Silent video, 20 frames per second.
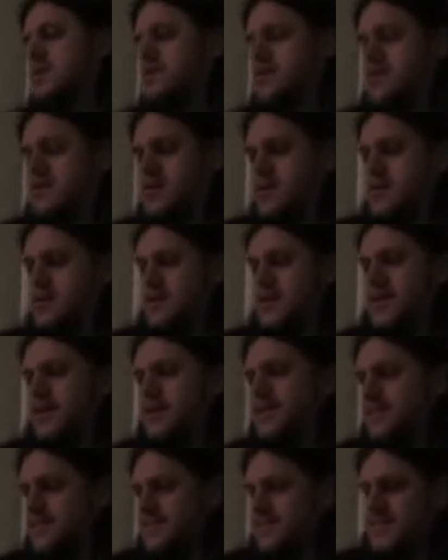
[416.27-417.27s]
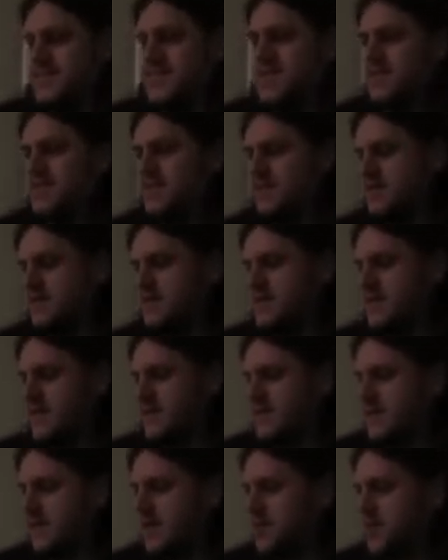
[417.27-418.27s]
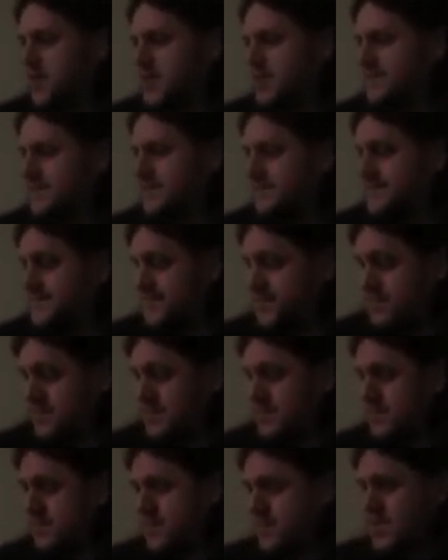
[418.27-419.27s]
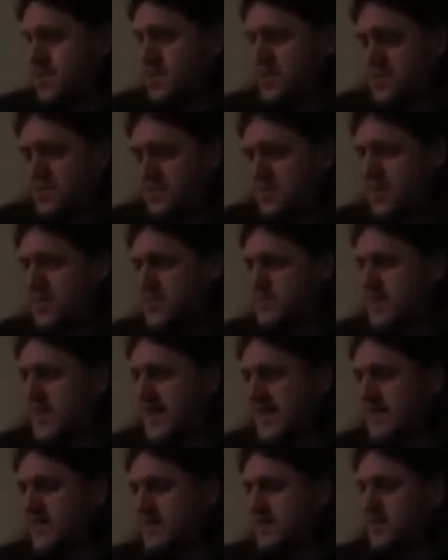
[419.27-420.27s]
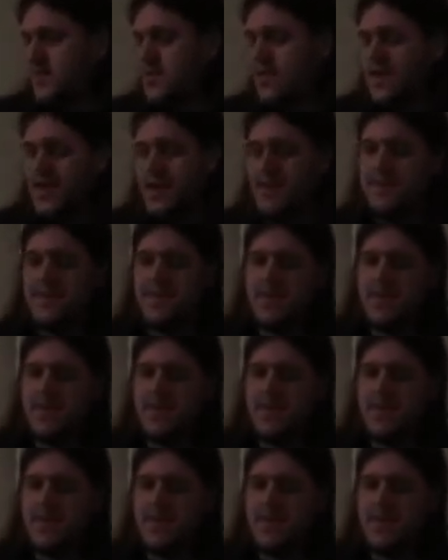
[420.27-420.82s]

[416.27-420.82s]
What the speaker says: just a sextuplet to bring us back into the 1.